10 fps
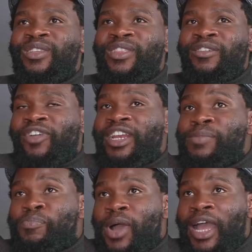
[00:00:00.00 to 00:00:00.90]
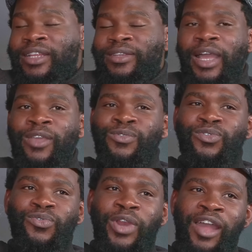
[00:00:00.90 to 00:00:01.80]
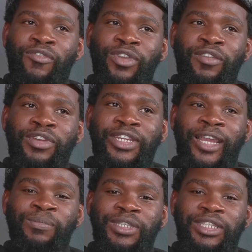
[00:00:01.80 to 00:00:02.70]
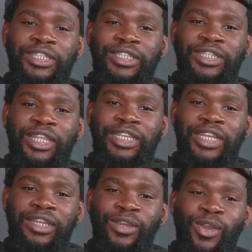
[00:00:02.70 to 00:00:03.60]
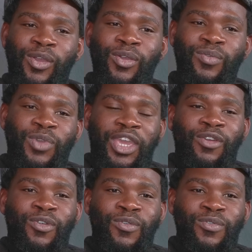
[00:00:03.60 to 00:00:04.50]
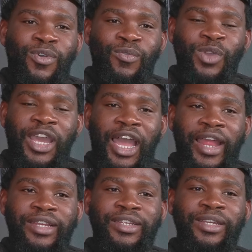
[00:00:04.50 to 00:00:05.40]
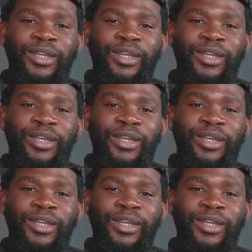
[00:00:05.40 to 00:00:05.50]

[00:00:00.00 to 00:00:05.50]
The funny part, I used to laugh every time he says these things, that we can't